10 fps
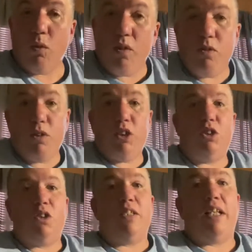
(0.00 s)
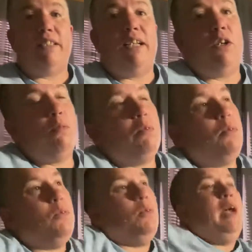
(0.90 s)
or the footage turns out
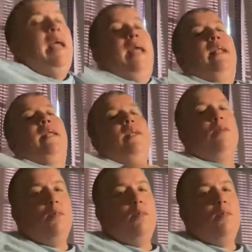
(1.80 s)
terrible, or I hate it,